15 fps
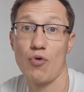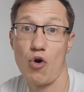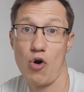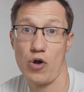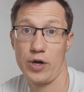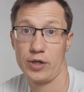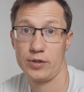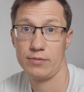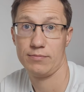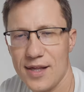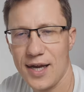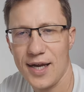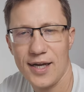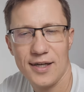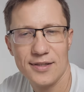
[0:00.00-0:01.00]
product.
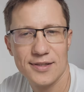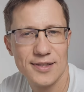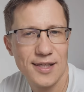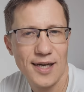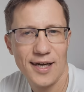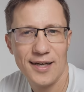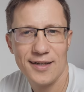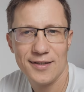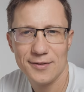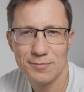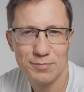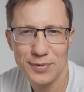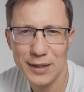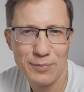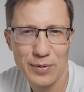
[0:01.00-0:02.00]
They say
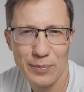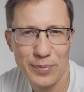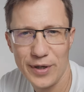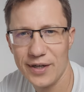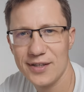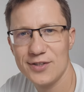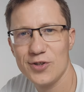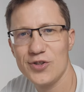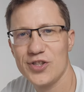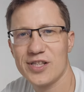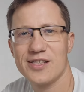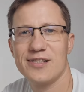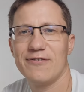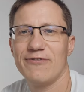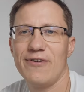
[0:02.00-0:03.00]
be prepared to
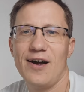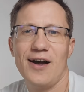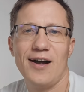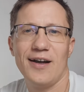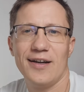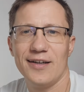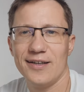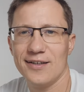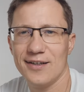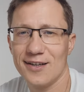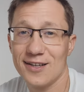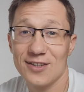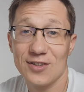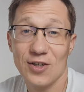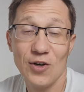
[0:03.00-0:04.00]
justify a
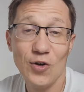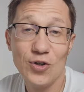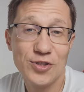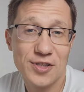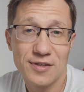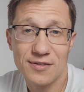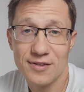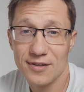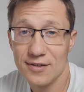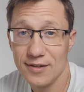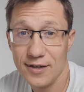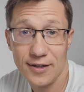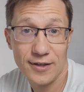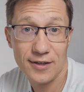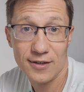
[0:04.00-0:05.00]
conclusion that
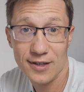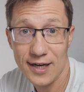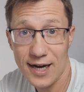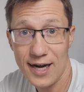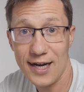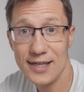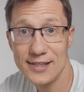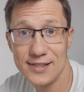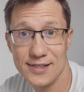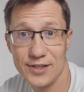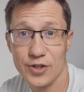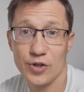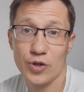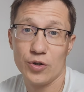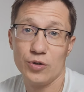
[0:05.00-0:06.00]
their
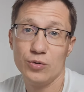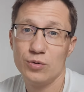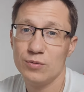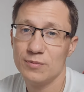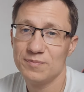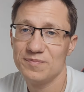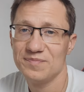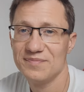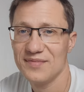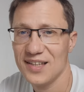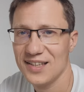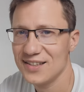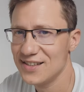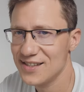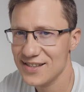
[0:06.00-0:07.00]
ICO
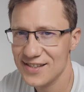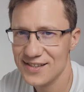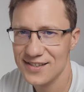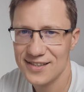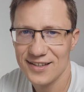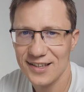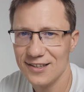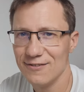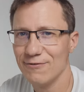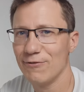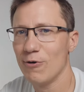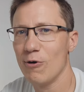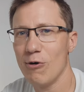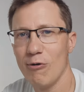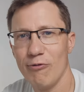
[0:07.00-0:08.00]
doesn't
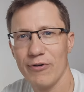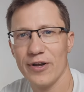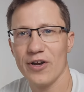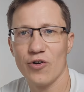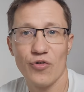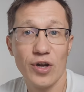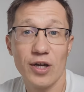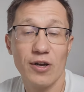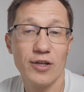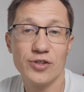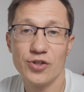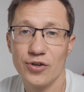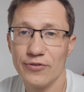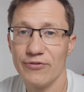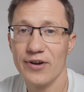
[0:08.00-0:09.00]
involve a
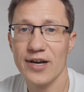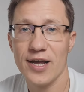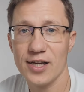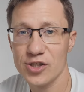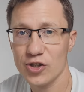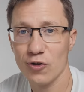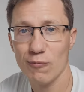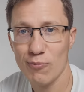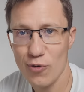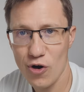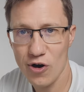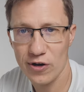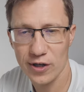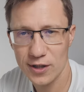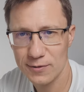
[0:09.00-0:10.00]
regulatory financial
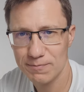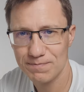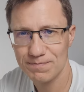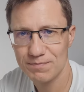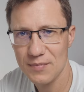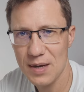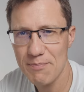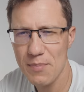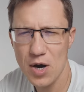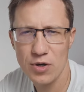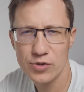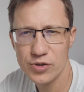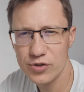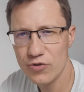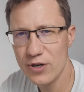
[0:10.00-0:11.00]
product.
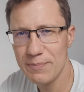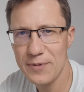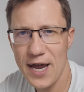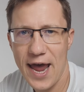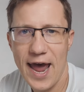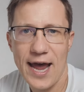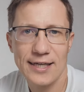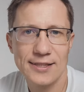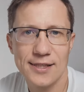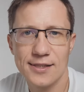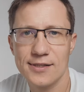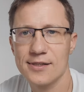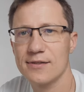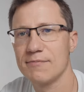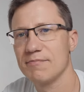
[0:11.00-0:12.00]
Most crypto
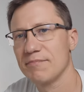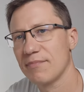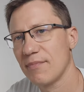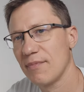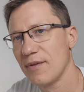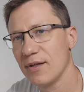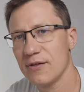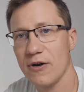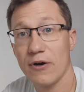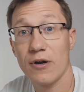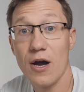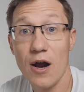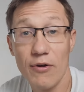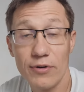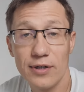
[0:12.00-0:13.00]
assets that are
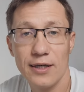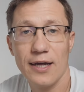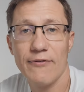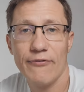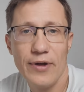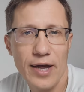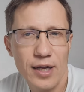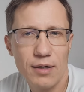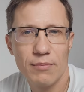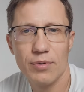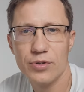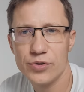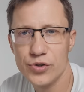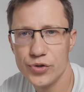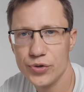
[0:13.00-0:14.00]
currently
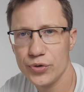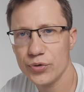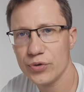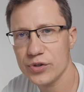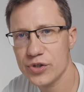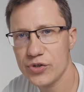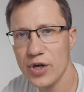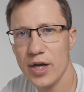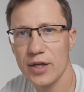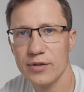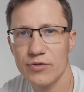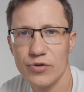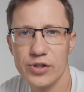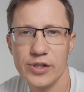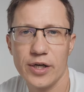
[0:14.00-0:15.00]
available to
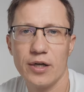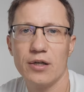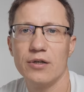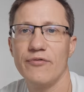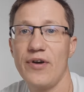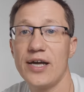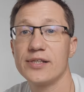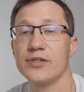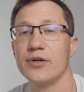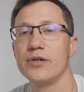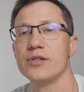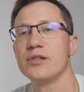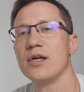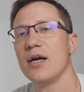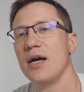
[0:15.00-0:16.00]
Australian retail
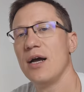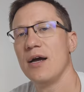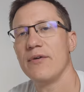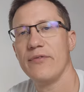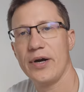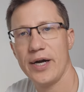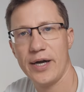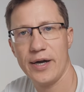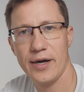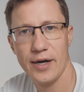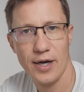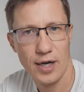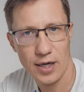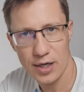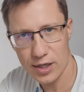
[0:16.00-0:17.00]
investors via
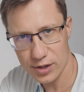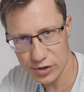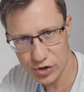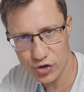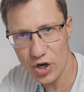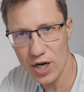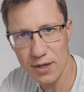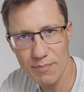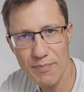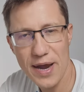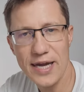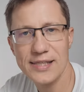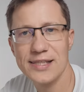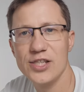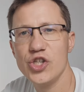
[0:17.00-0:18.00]
Australian
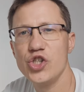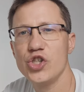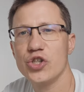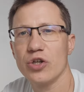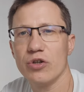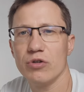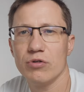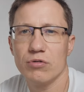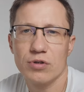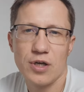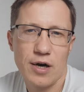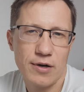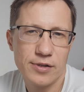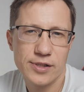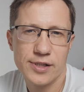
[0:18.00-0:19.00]
based digital
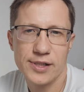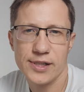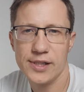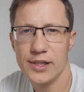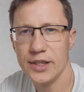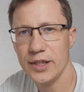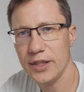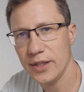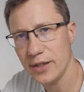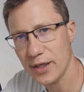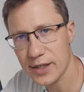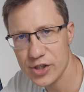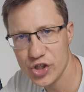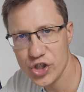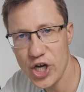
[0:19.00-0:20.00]
currency
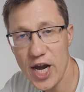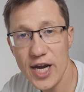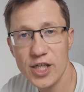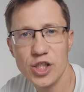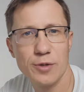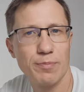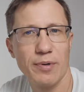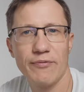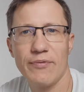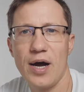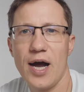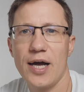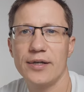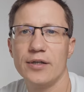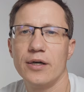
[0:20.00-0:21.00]
exchange
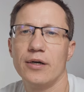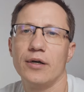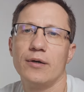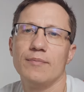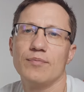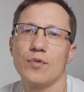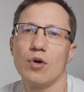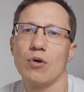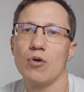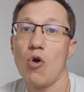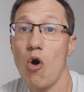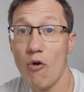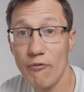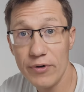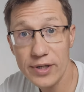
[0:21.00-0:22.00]
provider or
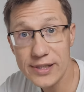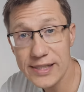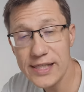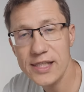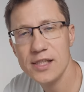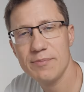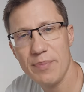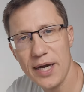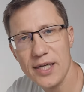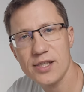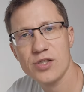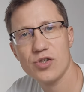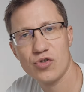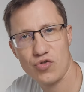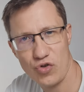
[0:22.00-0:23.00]
overseas
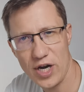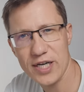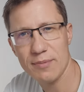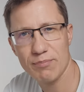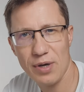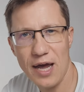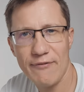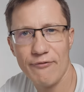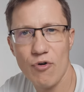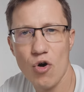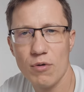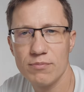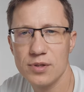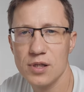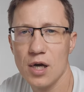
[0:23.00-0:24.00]
based trading
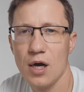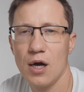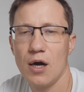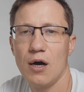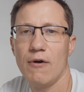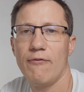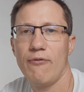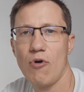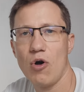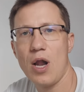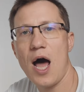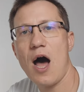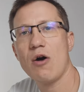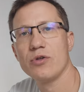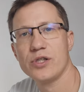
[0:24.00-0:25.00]
platforms fall
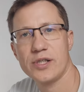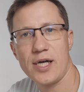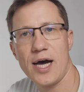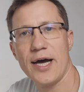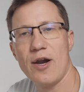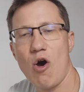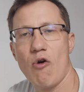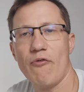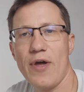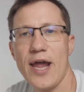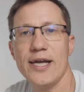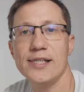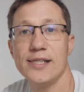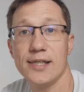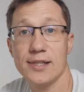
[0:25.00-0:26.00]
outside of
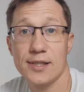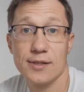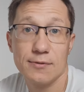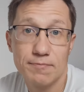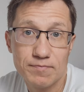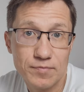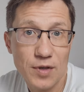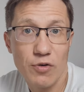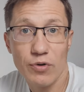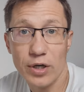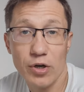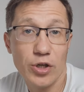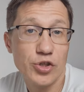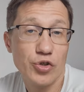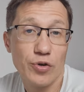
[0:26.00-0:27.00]
ASIC's
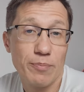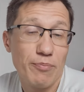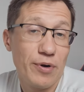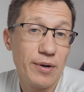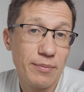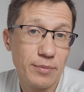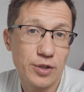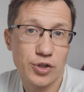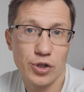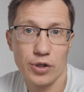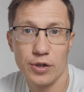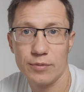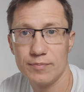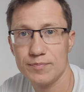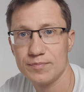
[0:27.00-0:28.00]
regulatory
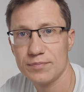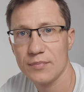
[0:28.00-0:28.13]
perimeter,